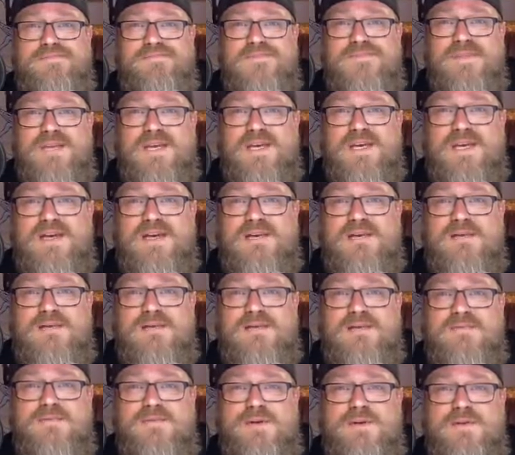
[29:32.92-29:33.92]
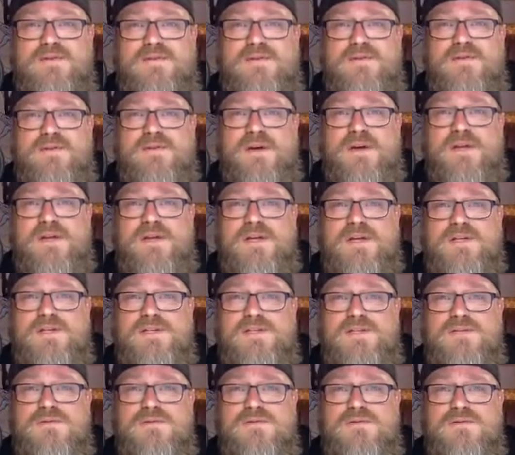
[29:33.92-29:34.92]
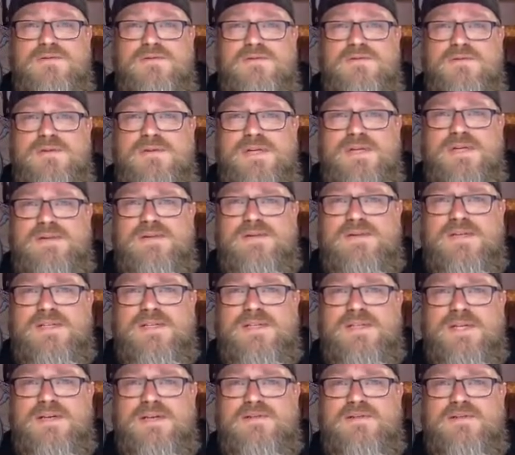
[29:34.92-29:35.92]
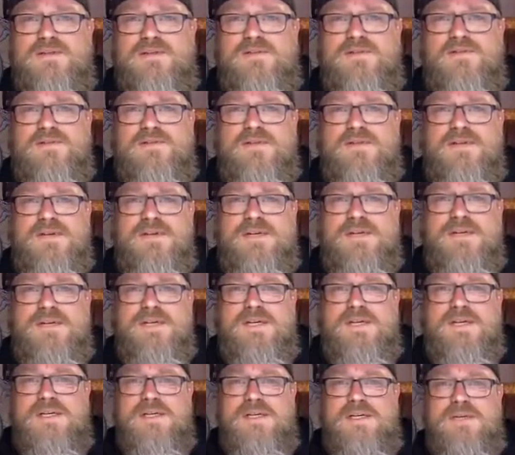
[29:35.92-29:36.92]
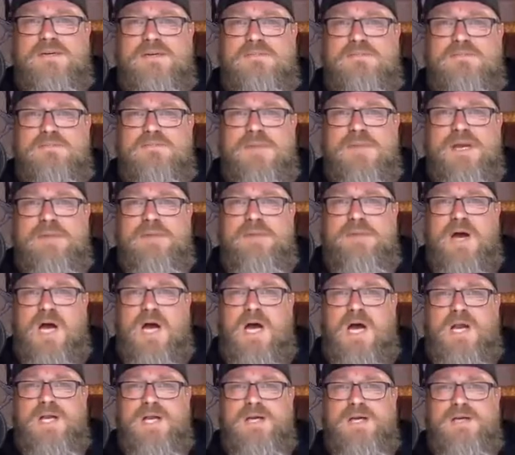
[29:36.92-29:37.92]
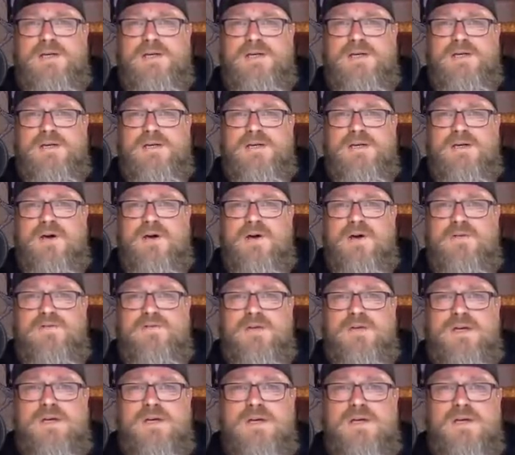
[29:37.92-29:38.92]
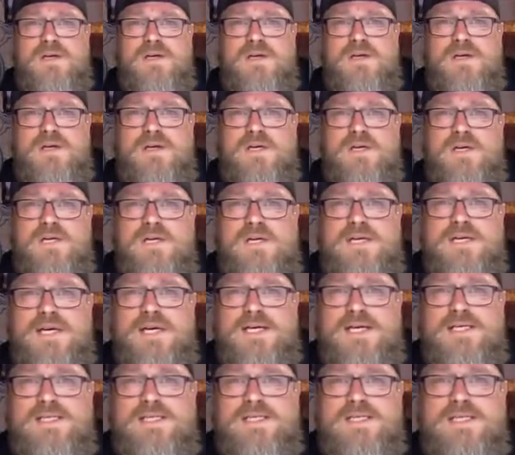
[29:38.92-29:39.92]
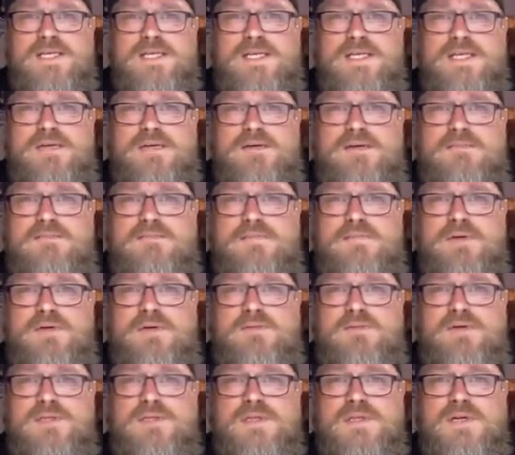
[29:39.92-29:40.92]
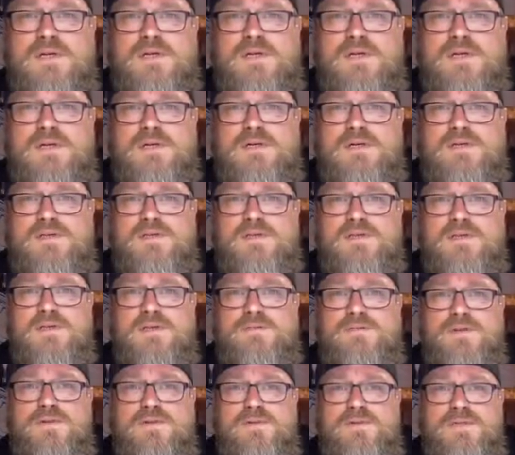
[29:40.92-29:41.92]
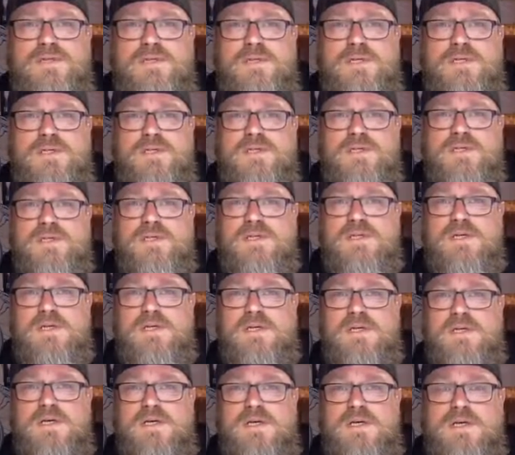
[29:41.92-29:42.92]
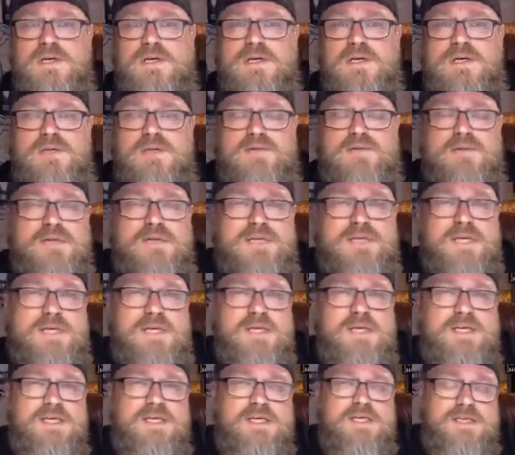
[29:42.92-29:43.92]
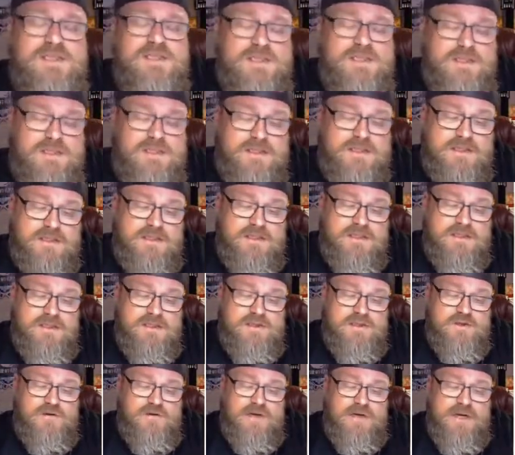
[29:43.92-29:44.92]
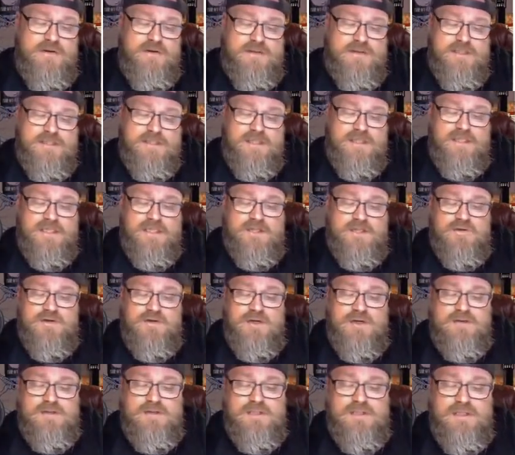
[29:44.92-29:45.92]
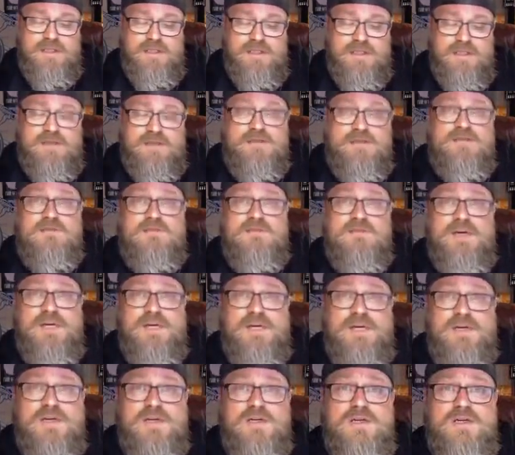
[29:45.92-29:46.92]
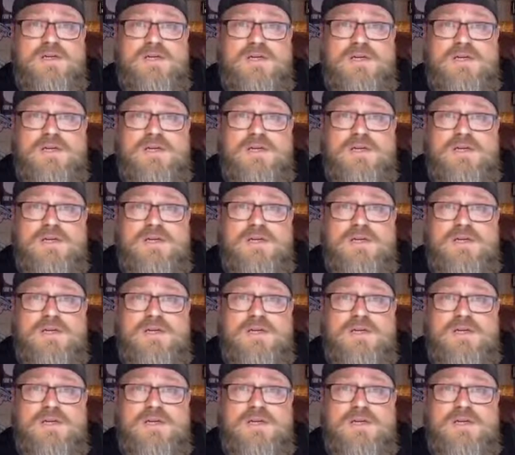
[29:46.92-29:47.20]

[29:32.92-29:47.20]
Yeah, pretty rough around the edges. Ooh, Nidoran's had it rough. Metapod, Coughing, Ghastly, Bulbasaur, 2 Bulbasaurs, 3 Diglets, Drowsy, a Rhydon,